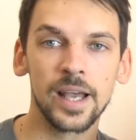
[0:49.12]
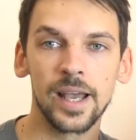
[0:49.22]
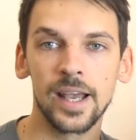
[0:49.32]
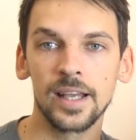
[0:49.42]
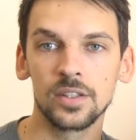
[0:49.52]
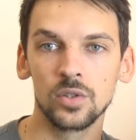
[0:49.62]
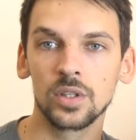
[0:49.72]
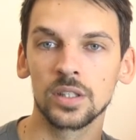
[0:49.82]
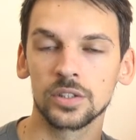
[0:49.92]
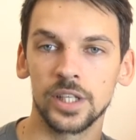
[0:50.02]
and you
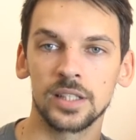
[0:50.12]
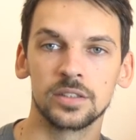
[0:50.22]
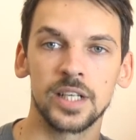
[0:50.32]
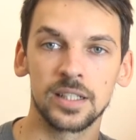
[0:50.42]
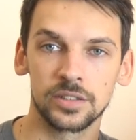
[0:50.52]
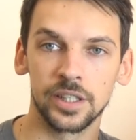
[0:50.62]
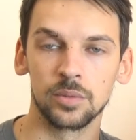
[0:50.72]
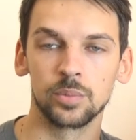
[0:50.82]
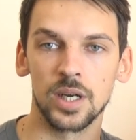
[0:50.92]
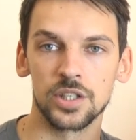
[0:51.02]
can create a rank
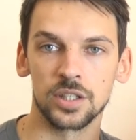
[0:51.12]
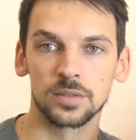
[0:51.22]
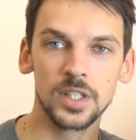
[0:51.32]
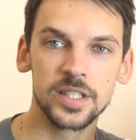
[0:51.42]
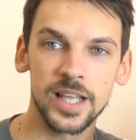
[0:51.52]
tracking project.